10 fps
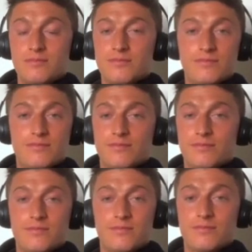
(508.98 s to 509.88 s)

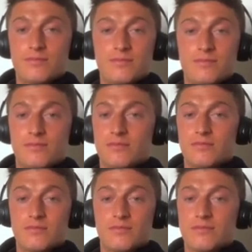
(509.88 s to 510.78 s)

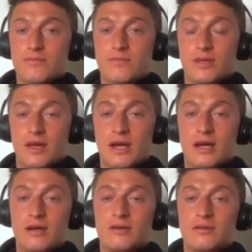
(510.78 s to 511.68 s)

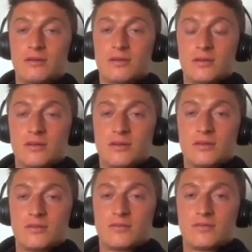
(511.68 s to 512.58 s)

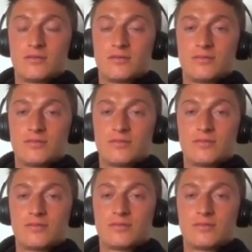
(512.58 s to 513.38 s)
(not speaking)